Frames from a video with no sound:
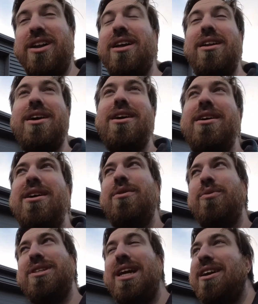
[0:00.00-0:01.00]
on it,
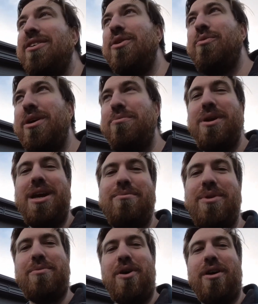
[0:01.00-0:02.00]
would take until 1
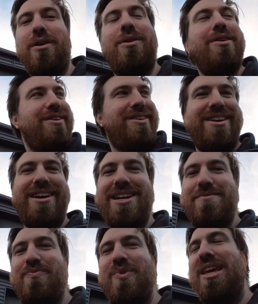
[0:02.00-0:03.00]
p.m. tomorrow.
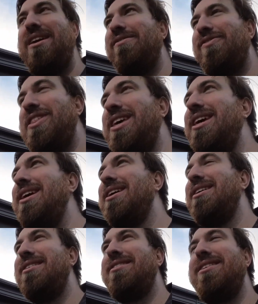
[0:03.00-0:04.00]
If the
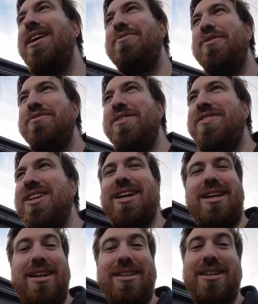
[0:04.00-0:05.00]
F-150
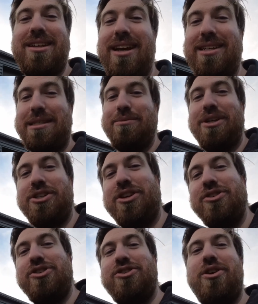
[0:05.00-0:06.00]
Lightning sitting next to me
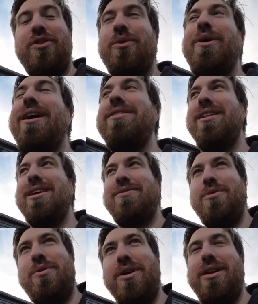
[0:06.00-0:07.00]
charges all the way on the
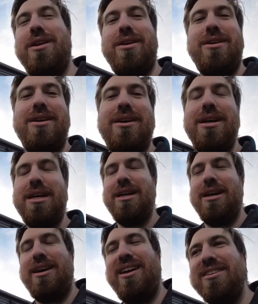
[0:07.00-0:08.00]
level 1,
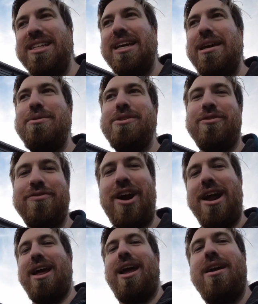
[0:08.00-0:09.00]
it'll take him until
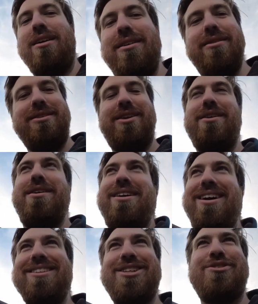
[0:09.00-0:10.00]
Friday. To
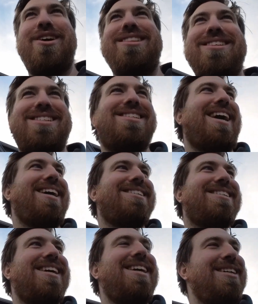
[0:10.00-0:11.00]
illustrate the
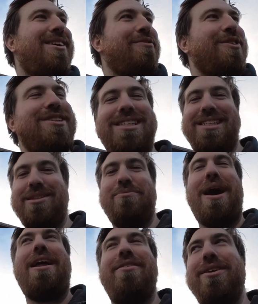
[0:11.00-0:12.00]
size difference in the
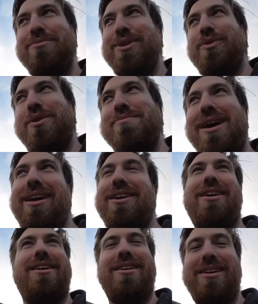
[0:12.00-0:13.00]
battery between my
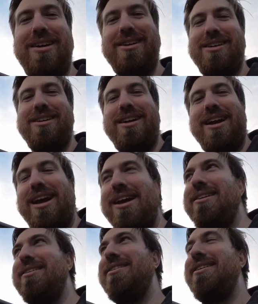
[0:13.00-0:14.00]
car
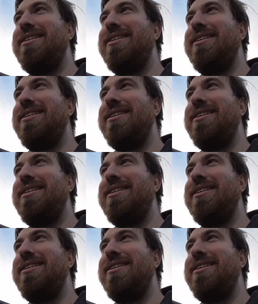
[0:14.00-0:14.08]
and